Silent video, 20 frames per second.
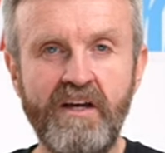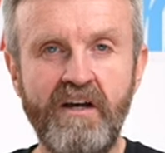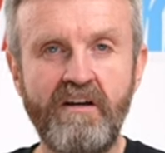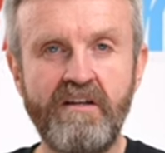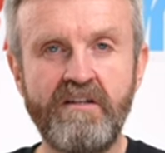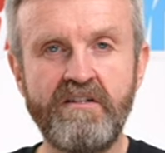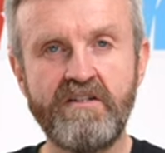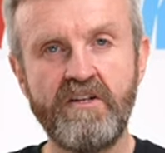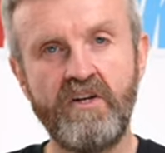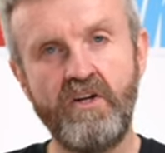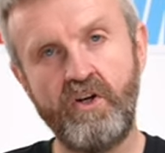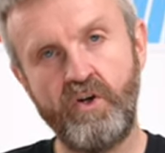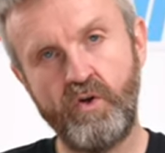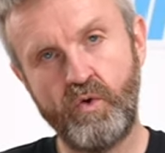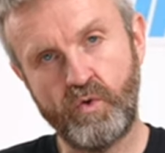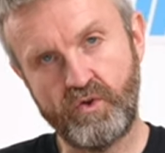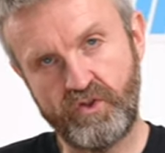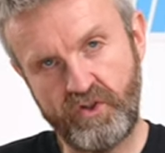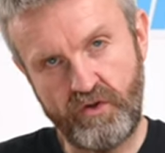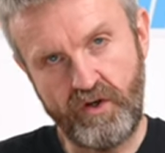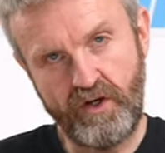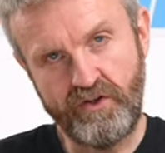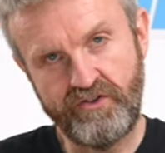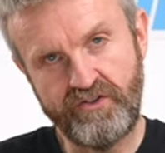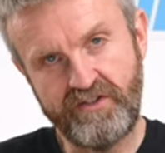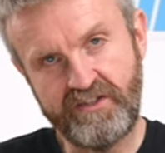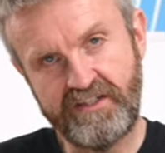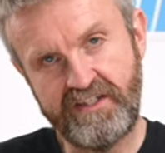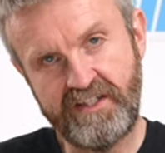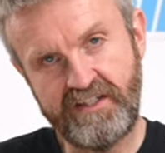colours, or
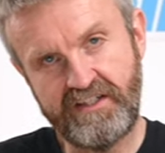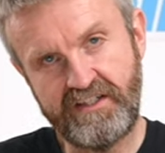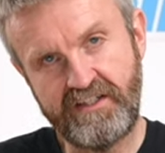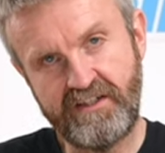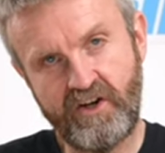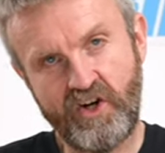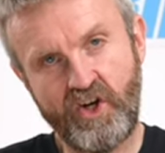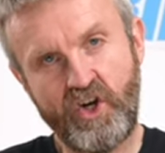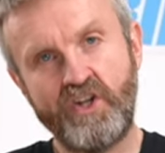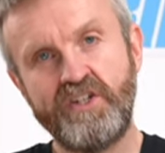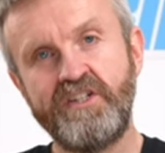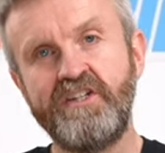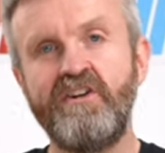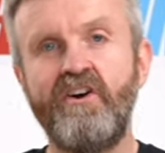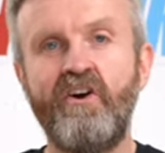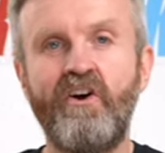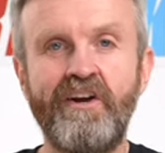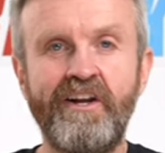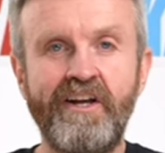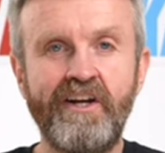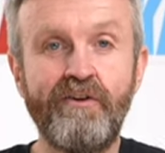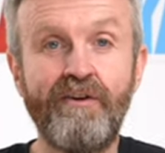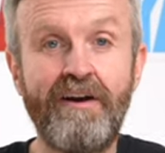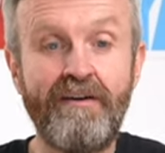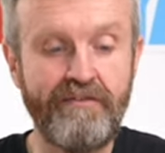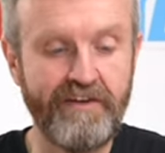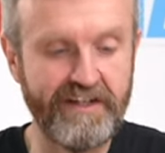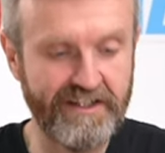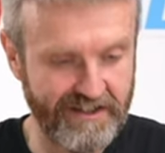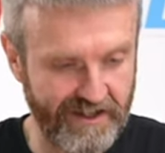$269.99 in
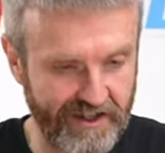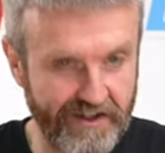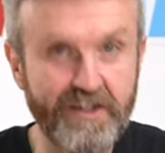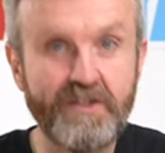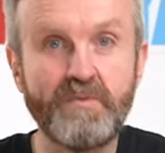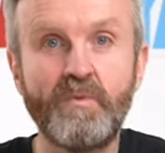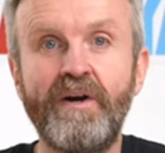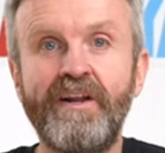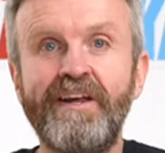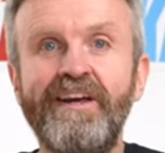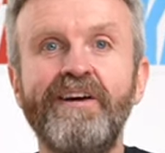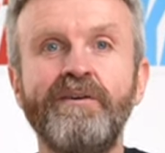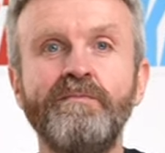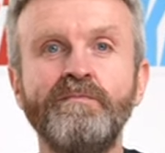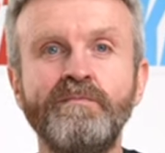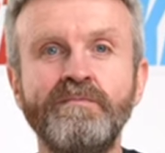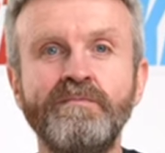graphics like this one here.